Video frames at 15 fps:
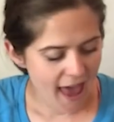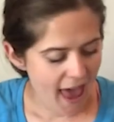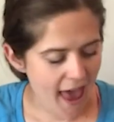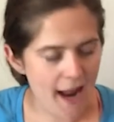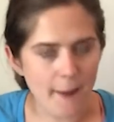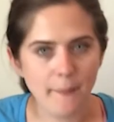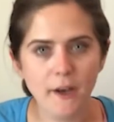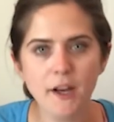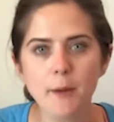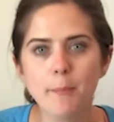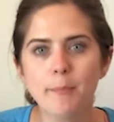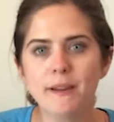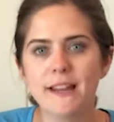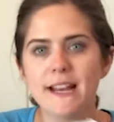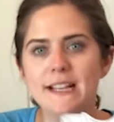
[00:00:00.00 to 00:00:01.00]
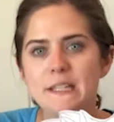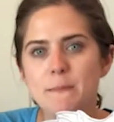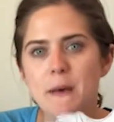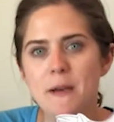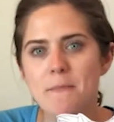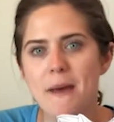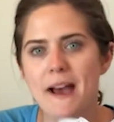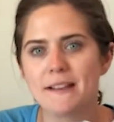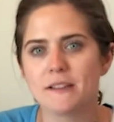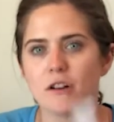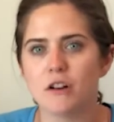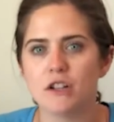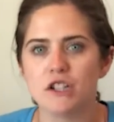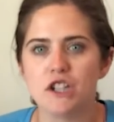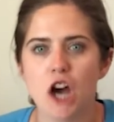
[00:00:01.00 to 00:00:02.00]
and I'm going to place my mask
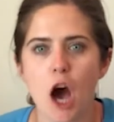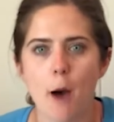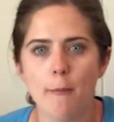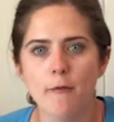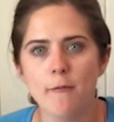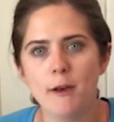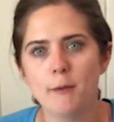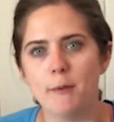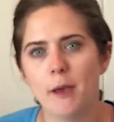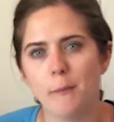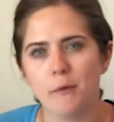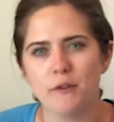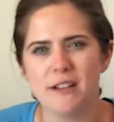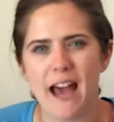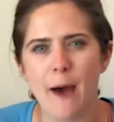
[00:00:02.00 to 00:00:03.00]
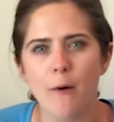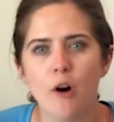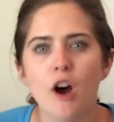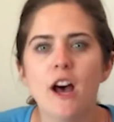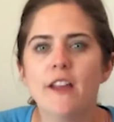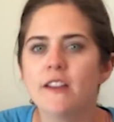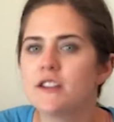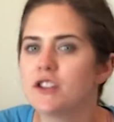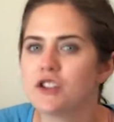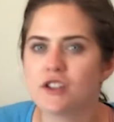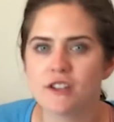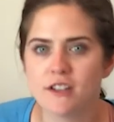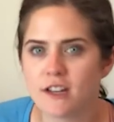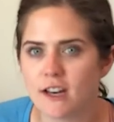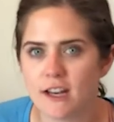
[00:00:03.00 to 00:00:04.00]
on top of my paper towel. This is
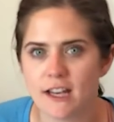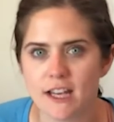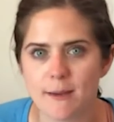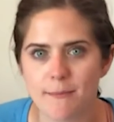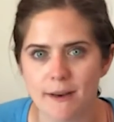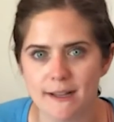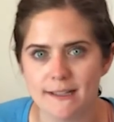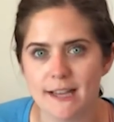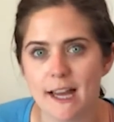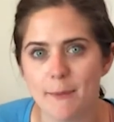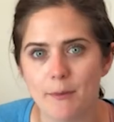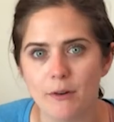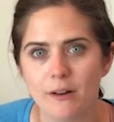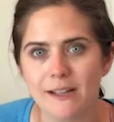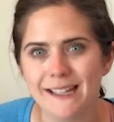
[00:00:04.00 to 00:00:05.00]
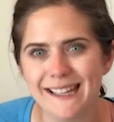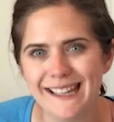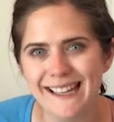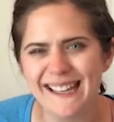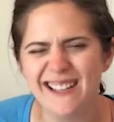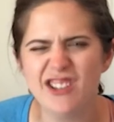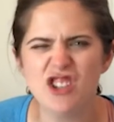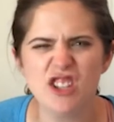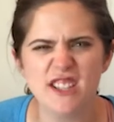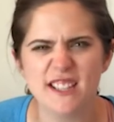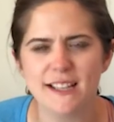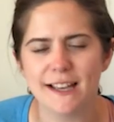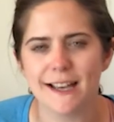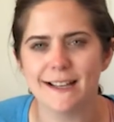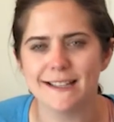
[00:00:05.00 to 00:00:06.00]
just going to keep my table clean, just
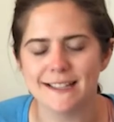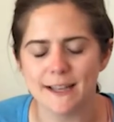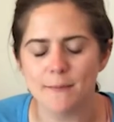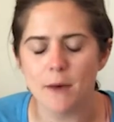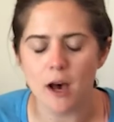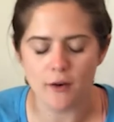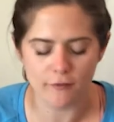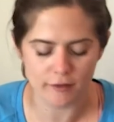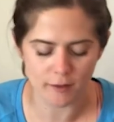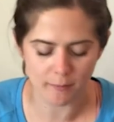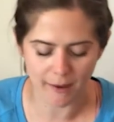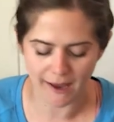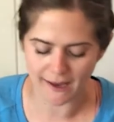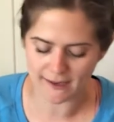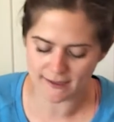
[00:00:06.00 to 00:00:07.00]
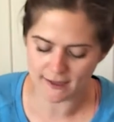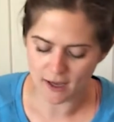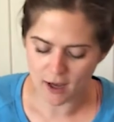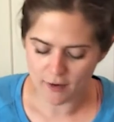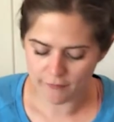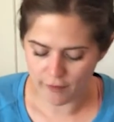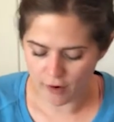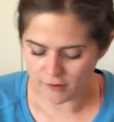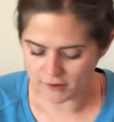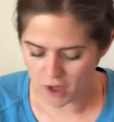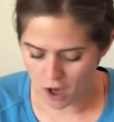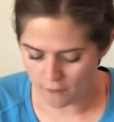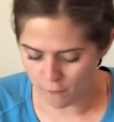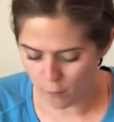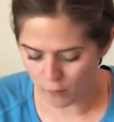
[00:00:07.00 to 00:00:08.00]
in case some of the paint falls
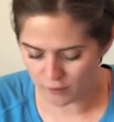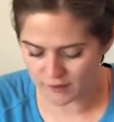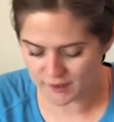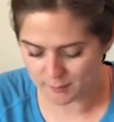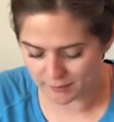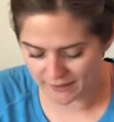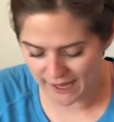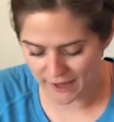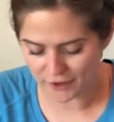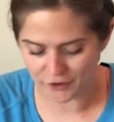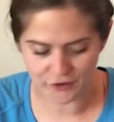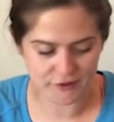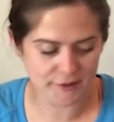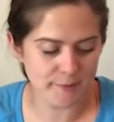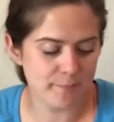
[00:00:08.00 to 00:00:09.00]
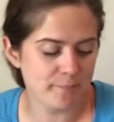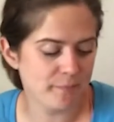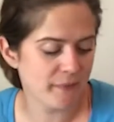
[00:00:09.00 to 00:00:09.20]
off or splatters.